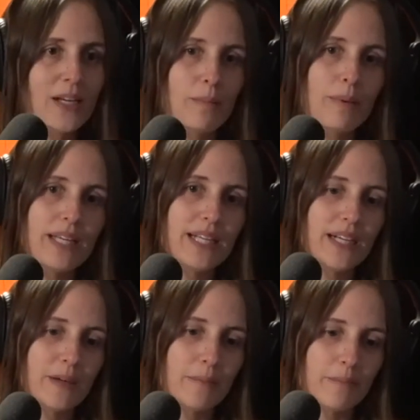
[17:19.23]
But
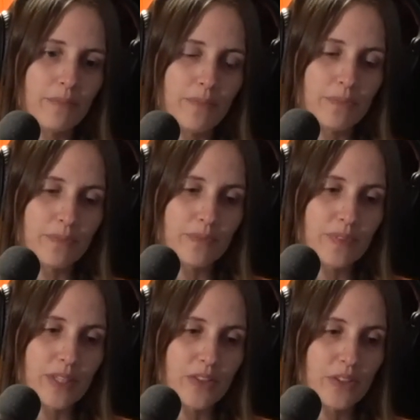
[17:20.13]

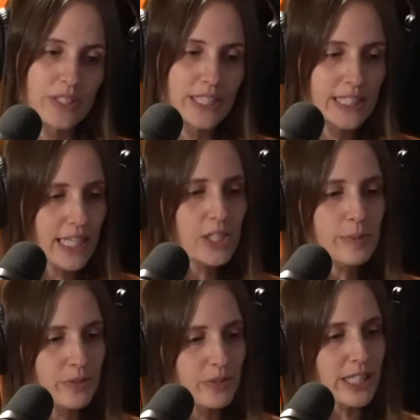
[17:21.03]
there's an
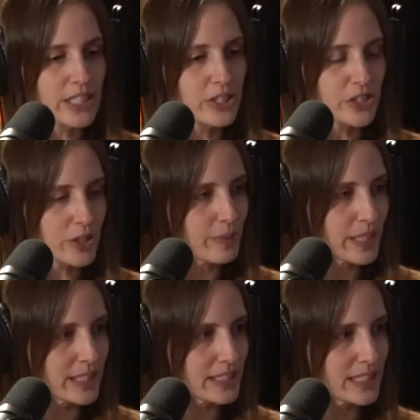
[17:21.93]
attachment relationship that
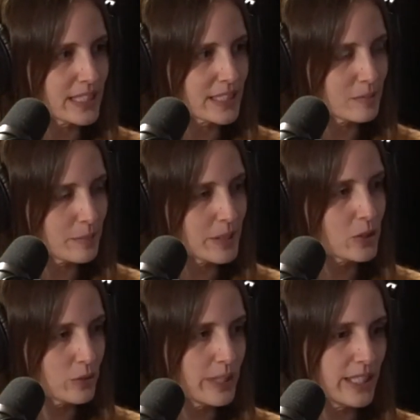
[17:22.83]
exists
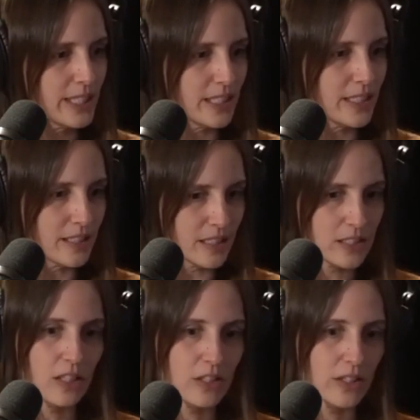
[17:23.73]
between a
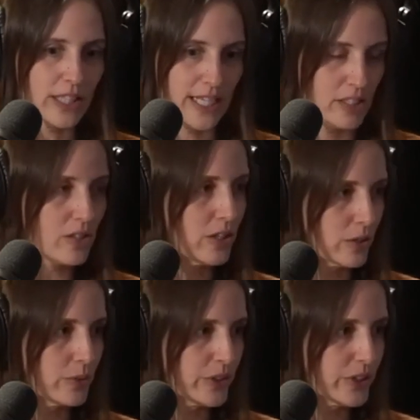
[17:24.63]
dog and a dog
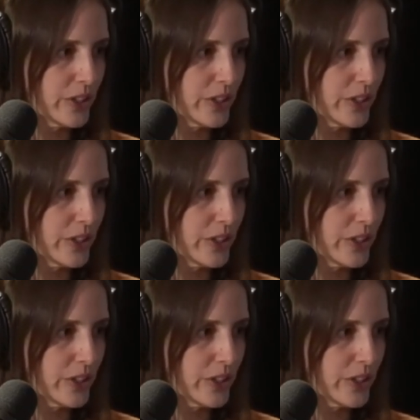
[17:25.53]
owner.